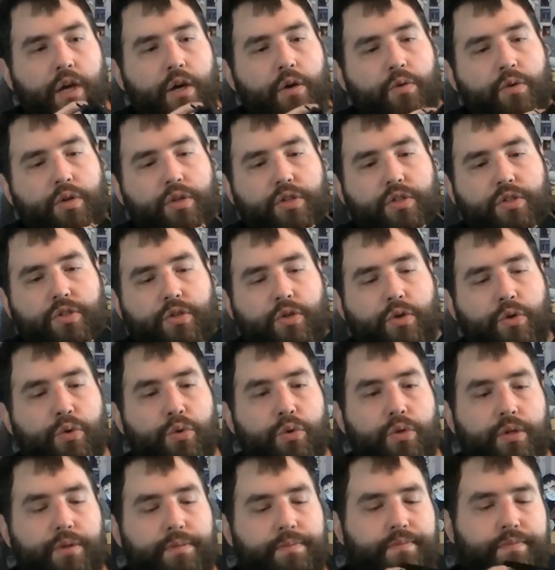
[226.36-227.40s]
which is
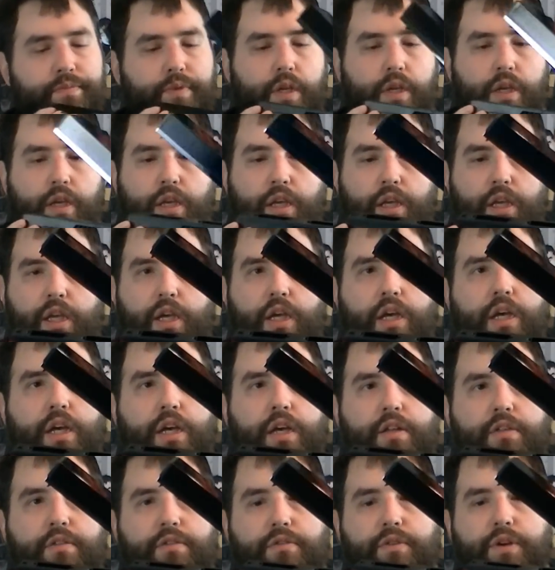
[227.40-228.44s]
cool.
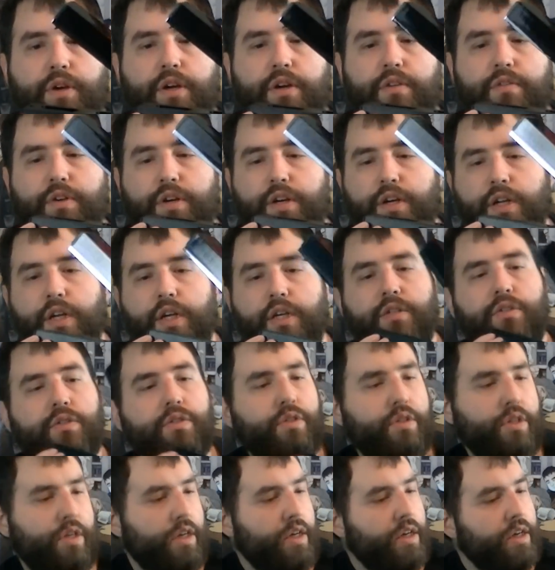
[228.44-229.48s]
Uh, it's very, very
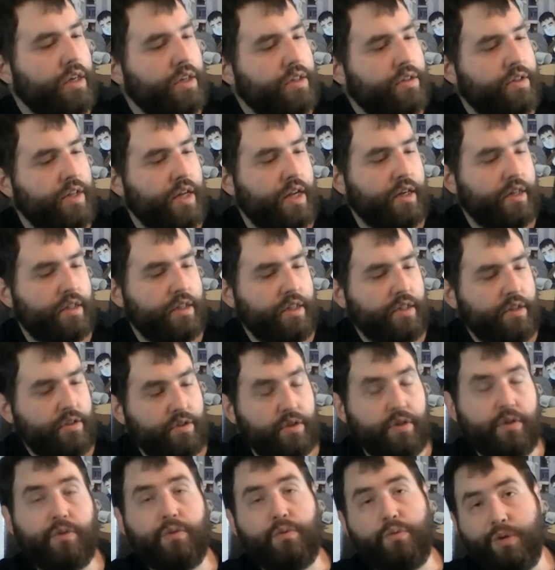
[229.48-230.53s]
nice uh, aesthetically,
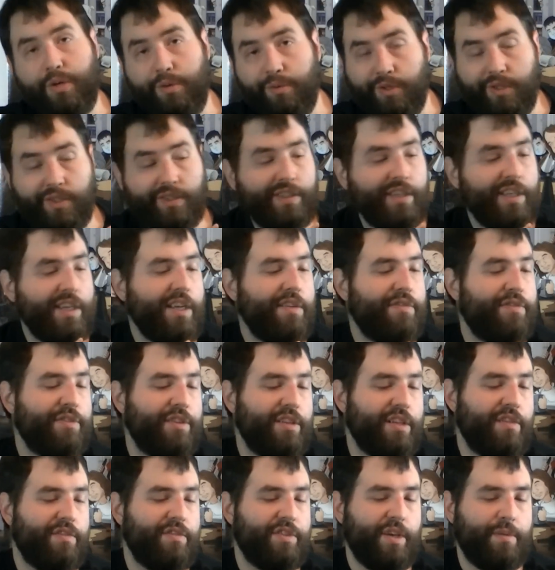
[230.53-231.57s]
so we will see if
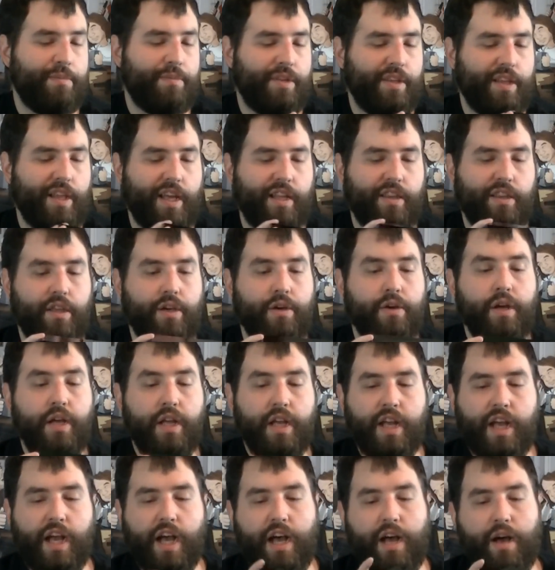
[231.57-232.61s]
it lives up to that though.
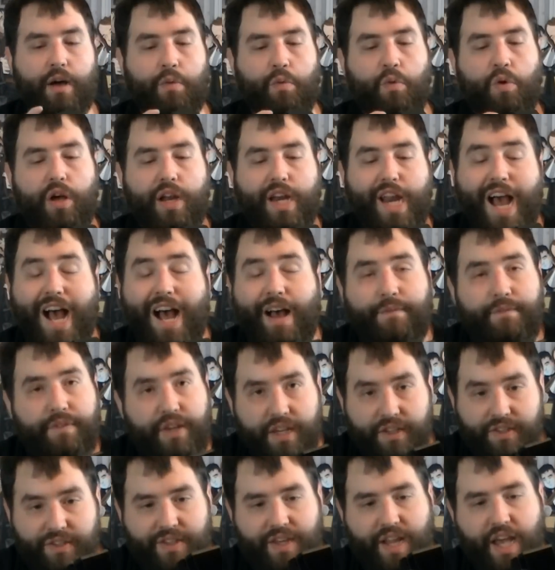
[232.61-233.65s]
Uh, one
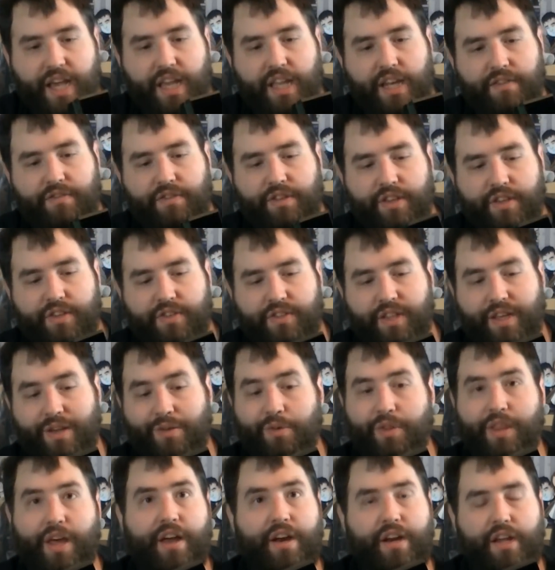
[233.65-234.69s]
obvious negative to this thing,
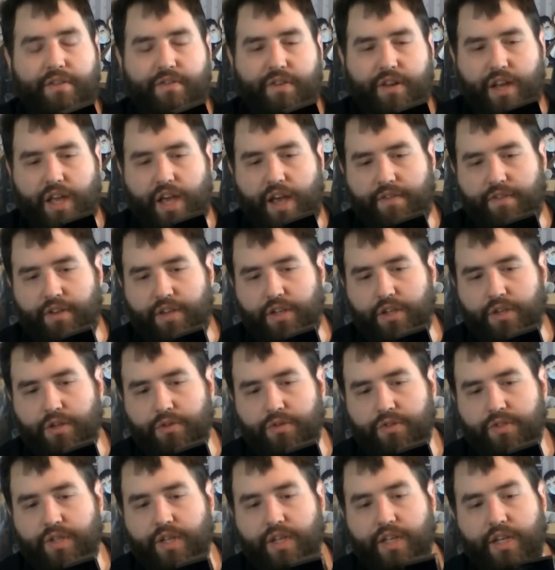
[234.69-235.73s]
without even having
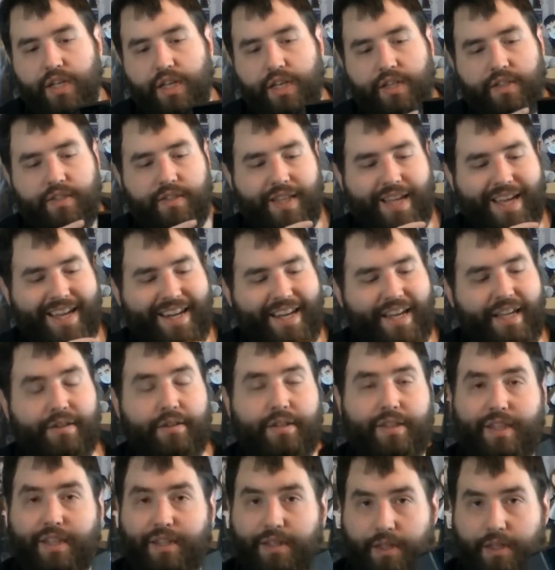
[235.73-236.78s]
used it, is that it